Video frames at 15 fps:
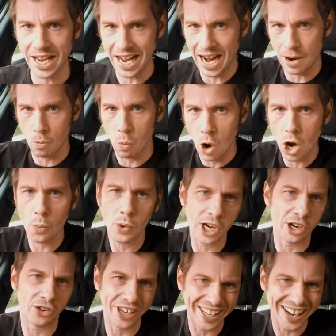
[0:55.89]
And while we
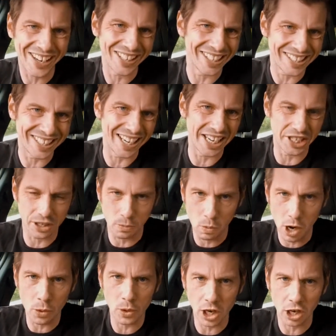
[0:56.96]
are in isolation,
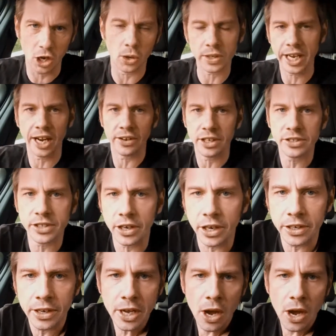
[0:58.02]
while we are locked down inside,